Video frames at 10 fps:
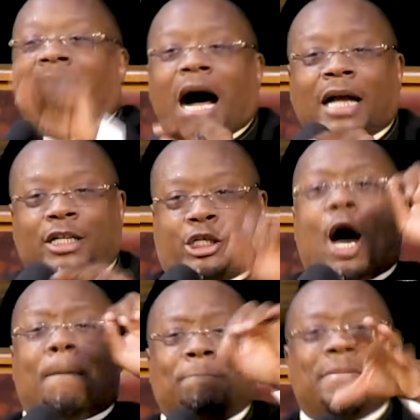God
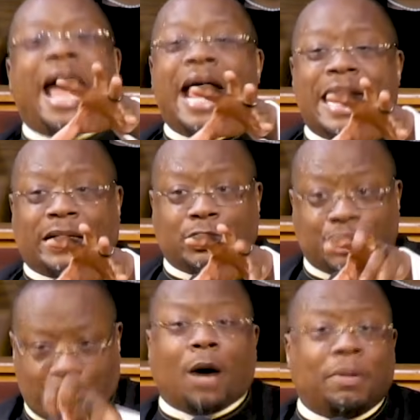
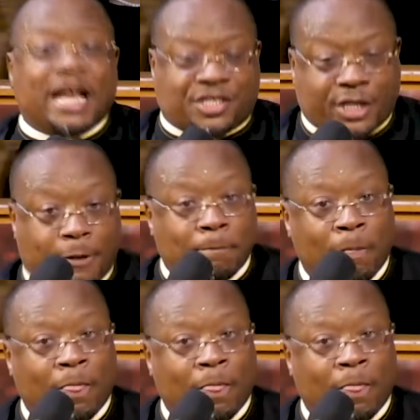commands a blessing.